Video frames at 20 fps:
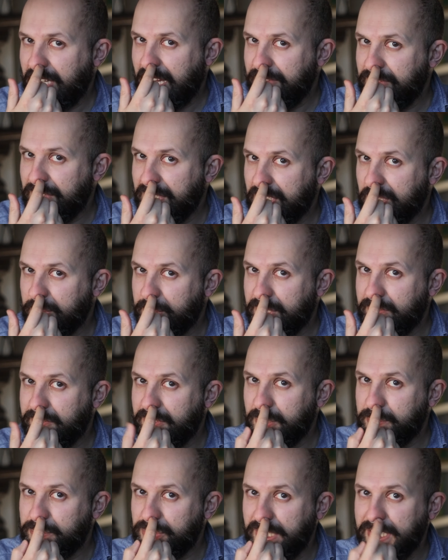have a little bit of
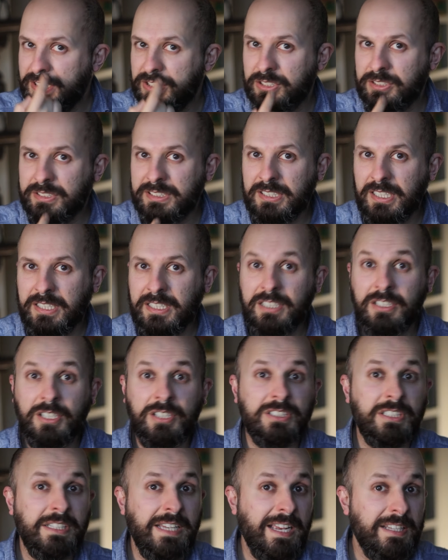an abrasion inside their
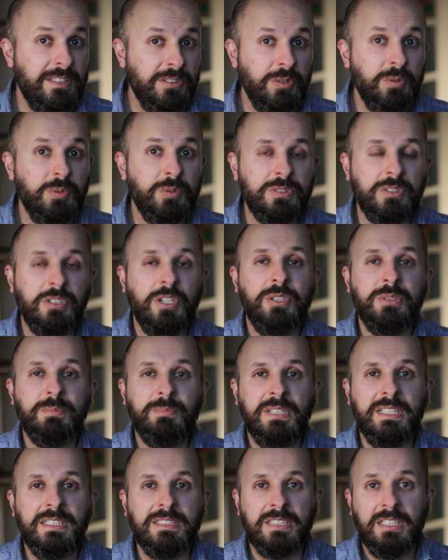nose. It can cause
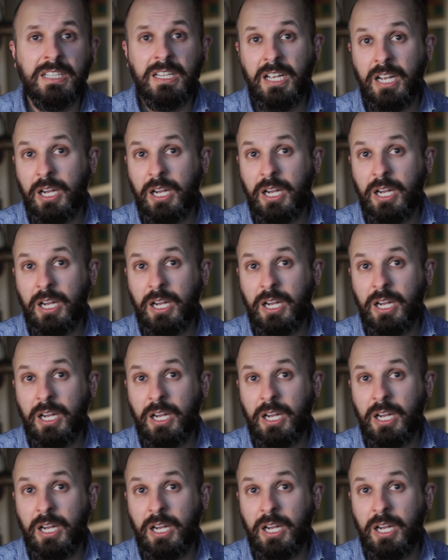nosebleeds.